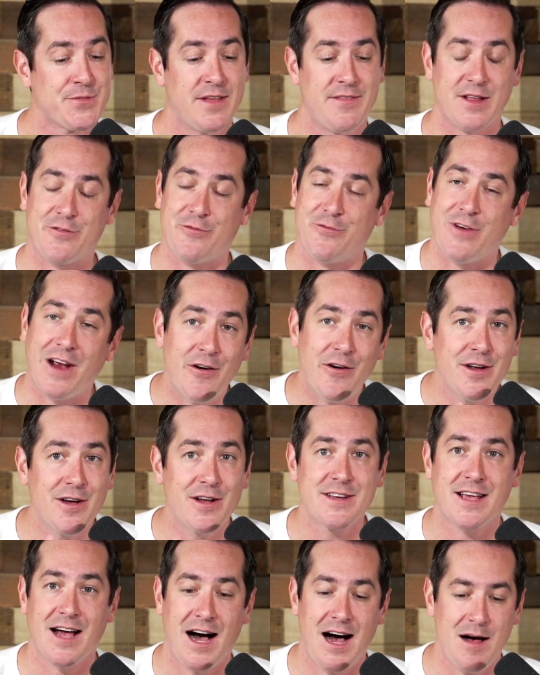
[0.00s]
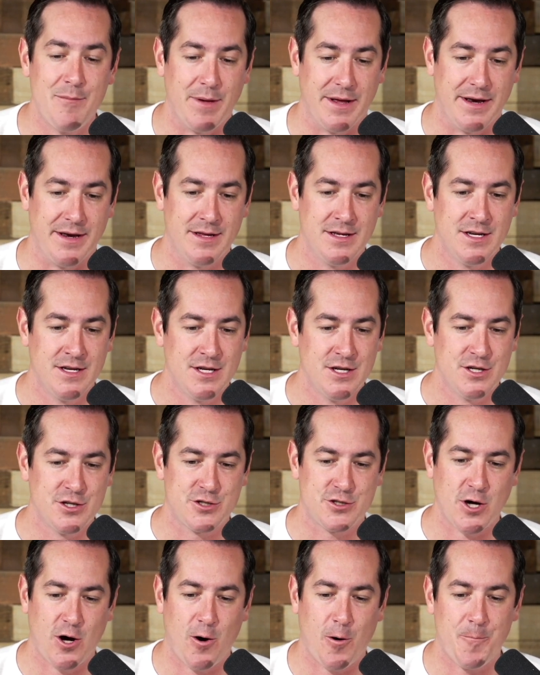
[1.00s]
That's very uncommon.
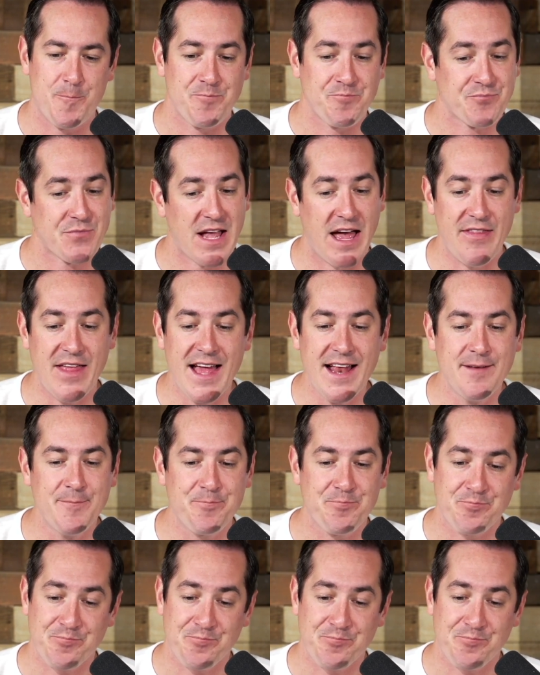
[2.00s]
So, and then